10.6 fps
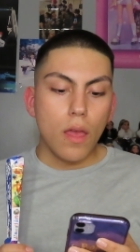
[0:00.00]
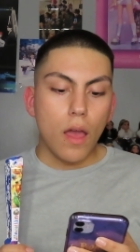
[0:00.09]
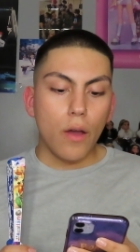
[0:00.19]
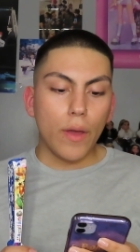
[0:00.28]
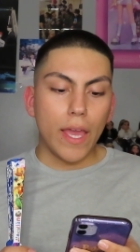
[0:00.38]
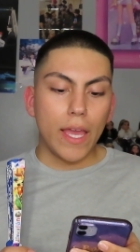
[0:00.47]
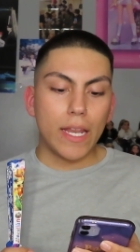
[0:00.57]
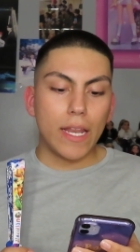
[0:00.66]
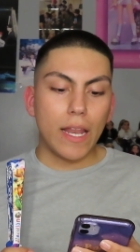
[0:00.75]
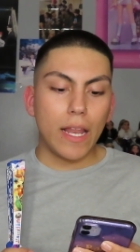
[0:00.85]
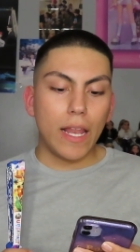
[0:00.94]
Okay,
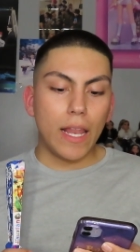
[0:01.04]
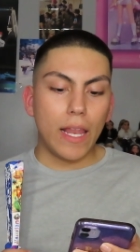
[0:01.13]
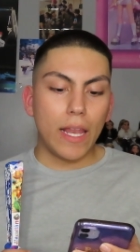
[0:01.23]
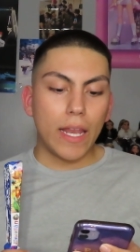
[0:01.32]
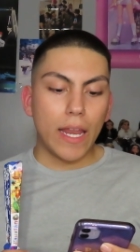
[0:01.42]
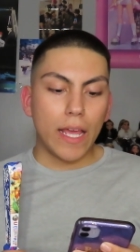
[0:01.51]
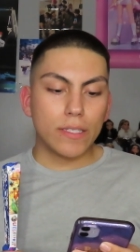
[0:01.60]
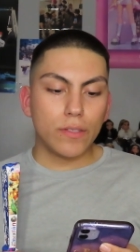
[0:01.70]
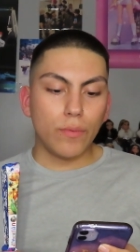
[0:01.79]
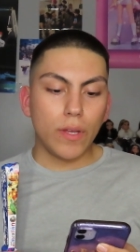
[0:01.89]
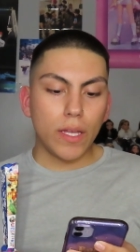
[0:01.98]

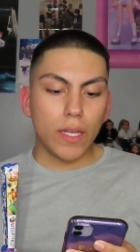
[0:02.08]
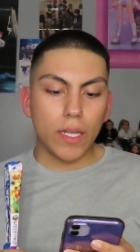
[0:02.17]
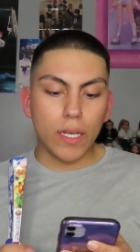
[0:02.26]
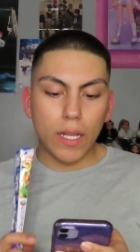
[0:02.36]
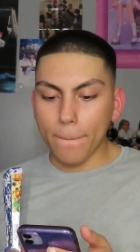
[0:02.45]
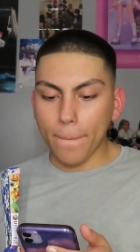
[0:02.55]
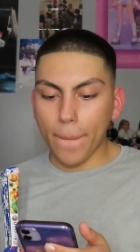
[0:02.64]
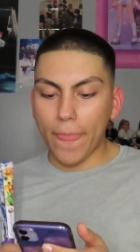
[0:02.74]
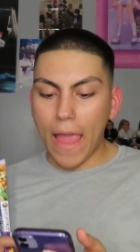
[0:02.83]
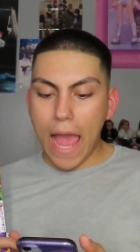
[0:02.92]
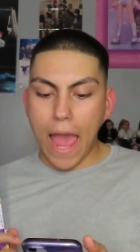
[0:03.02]
next one.
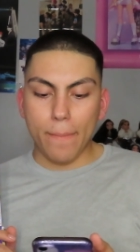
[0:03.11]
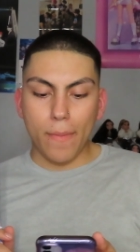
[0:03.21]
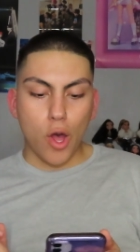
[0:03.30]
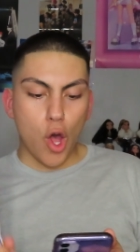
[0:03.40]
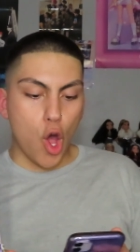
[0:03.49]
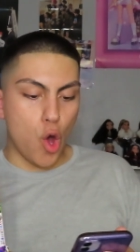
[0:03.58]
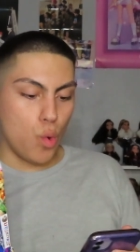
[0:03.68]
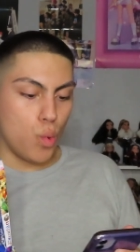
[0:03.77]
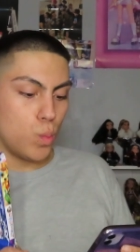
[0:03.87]
That I'm a hoe.